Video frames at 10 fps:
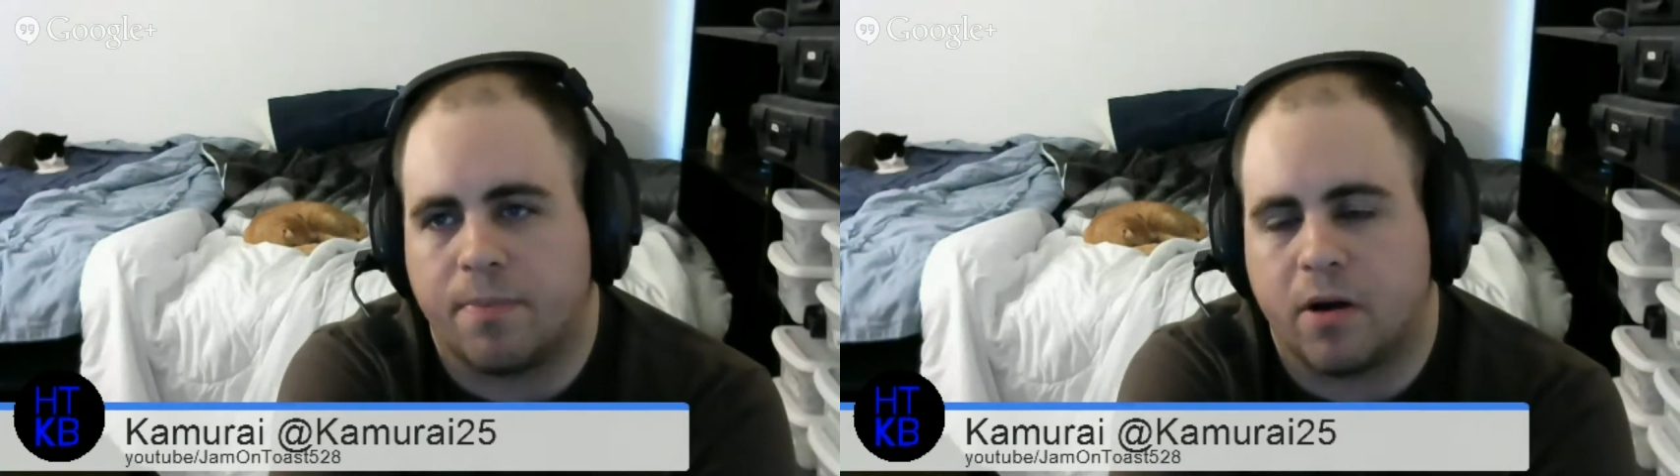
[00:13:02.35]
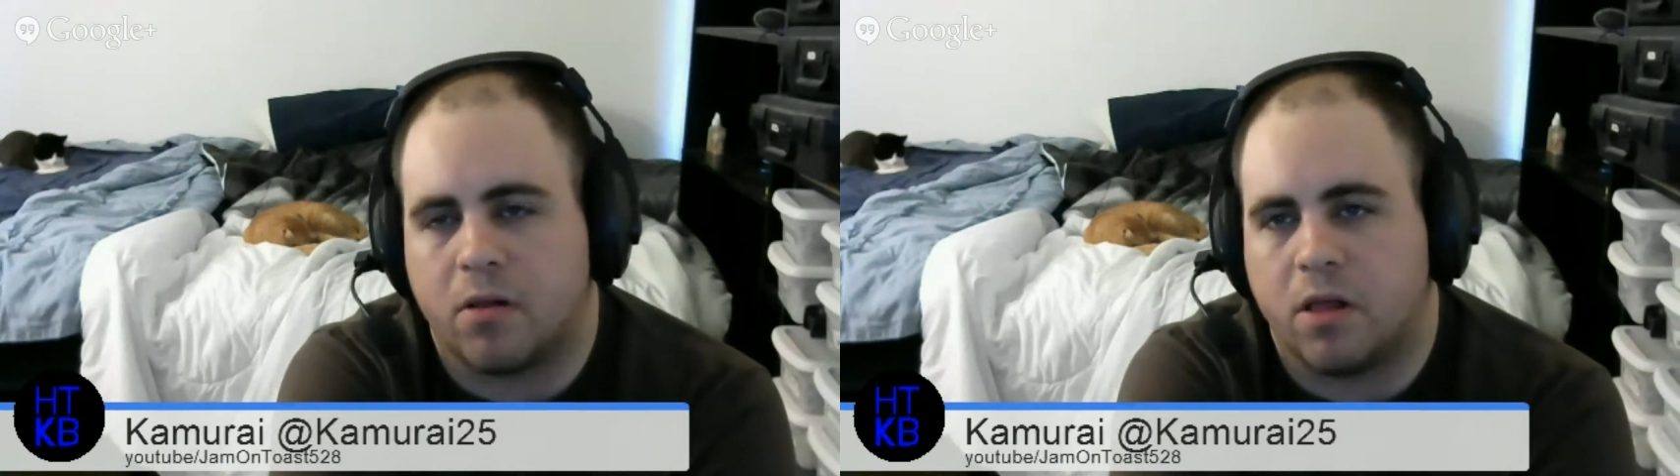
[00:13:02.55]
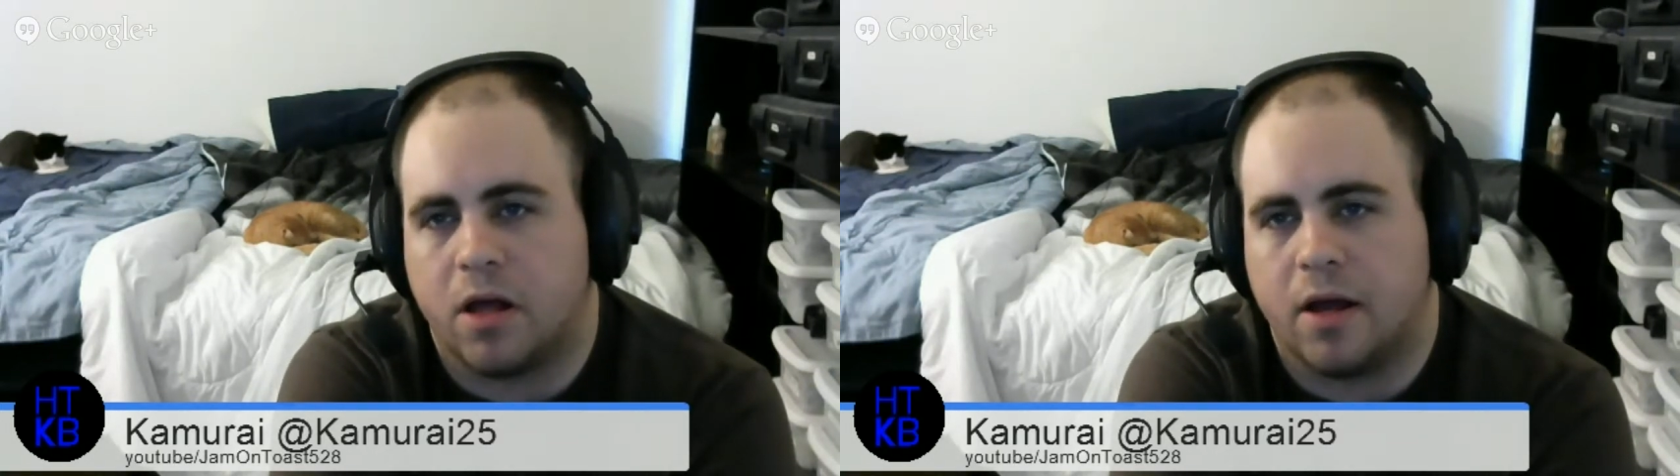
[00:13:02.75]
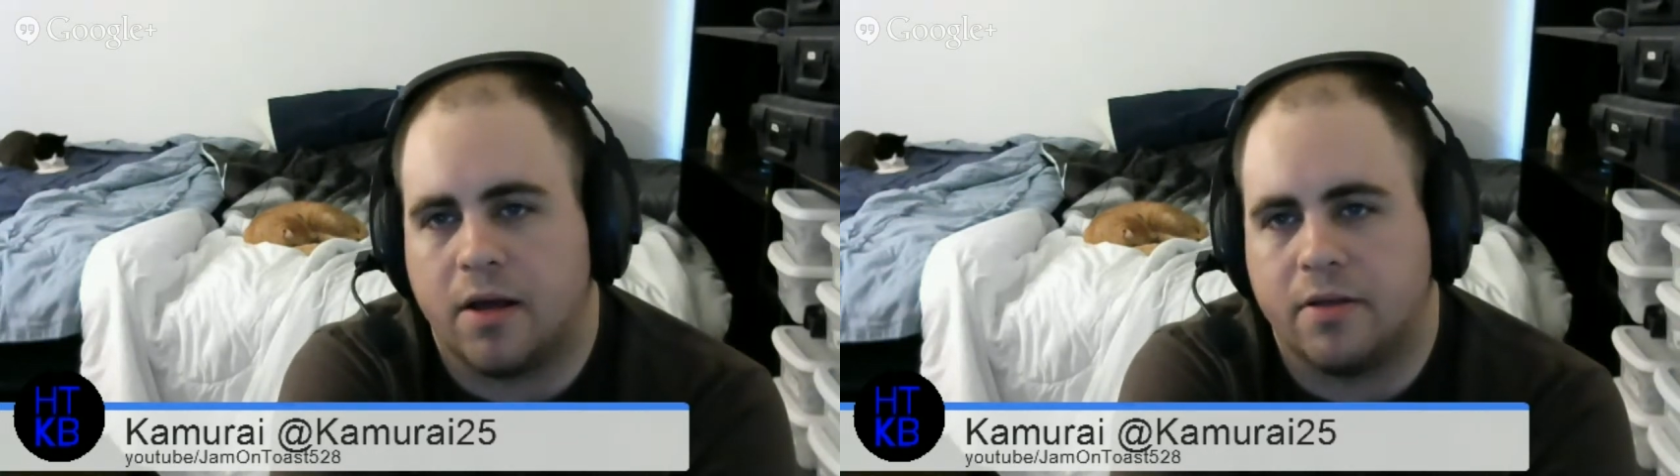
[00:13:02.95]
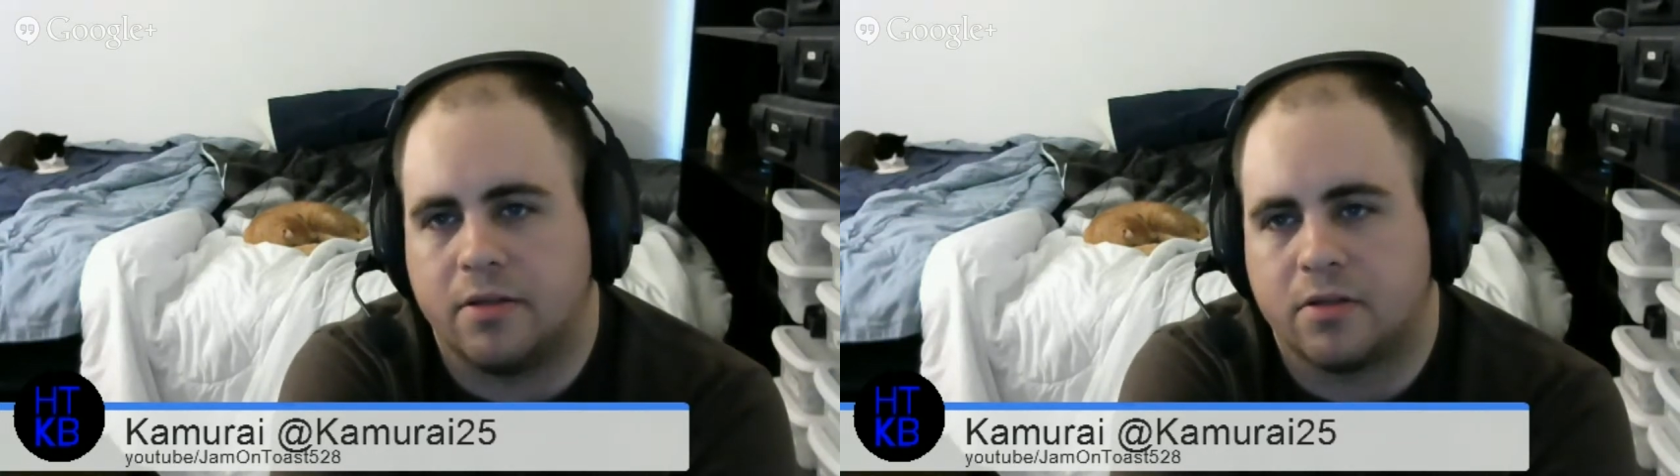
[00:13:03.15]

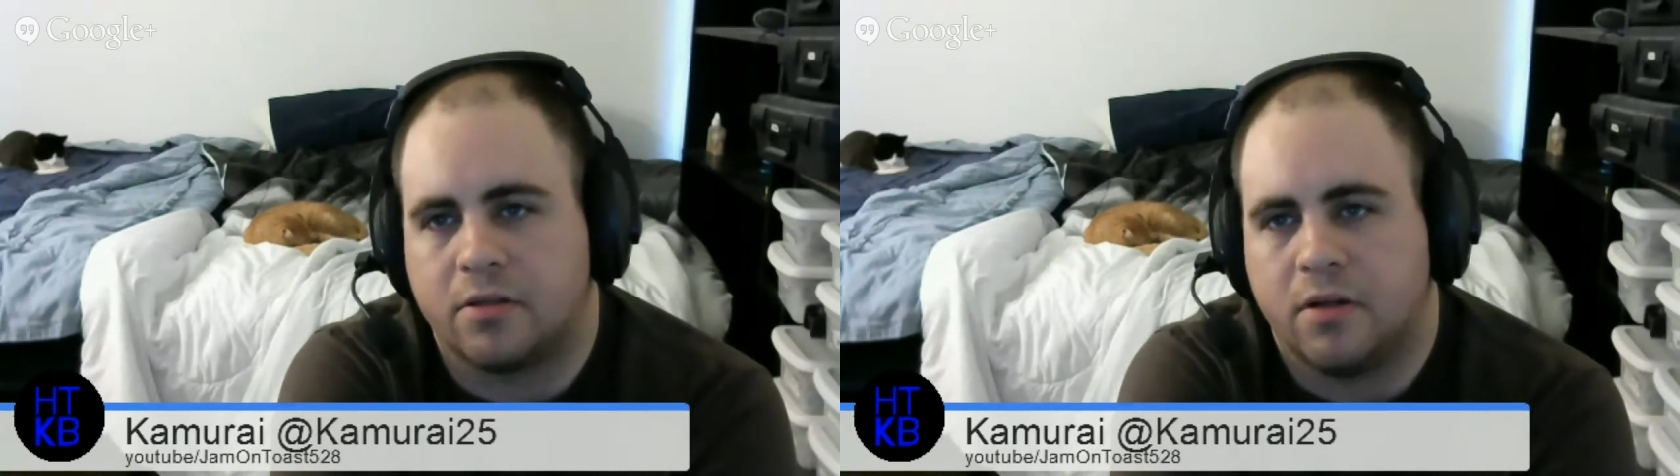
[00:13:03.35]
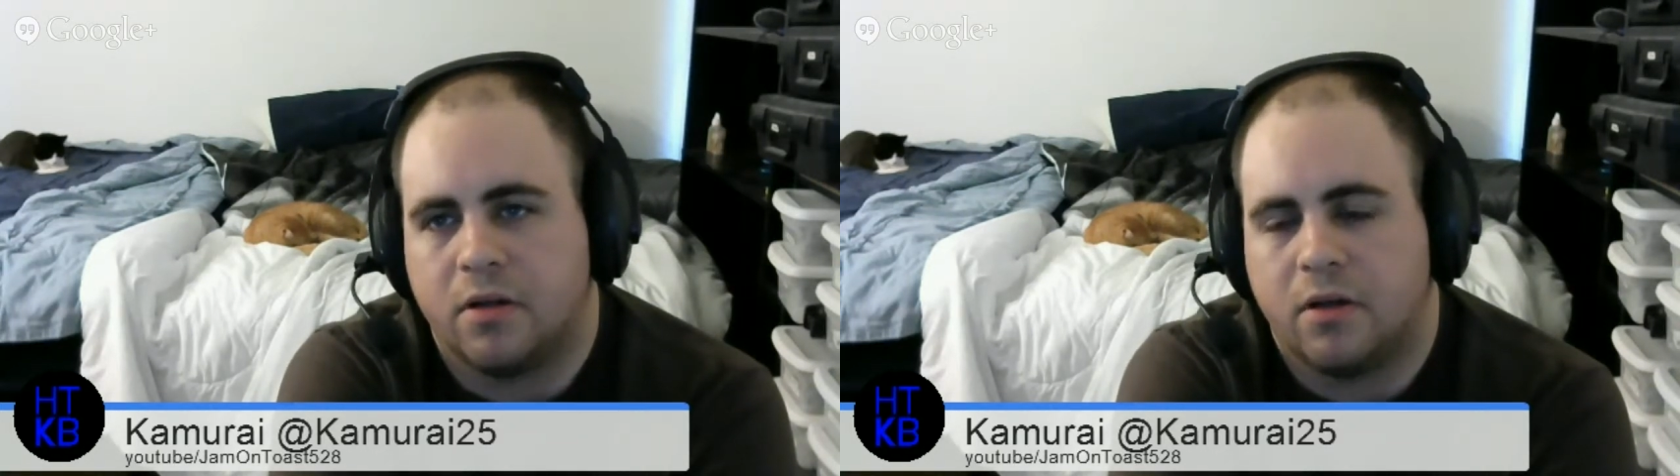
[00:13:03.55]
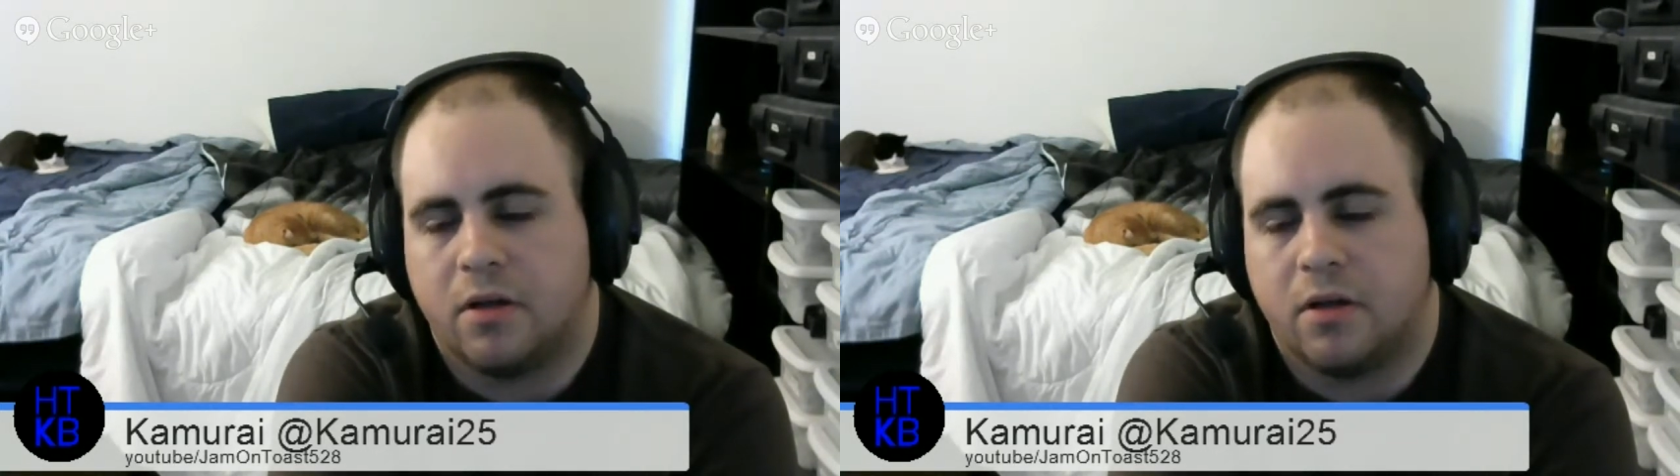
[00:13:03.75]
paralyzed.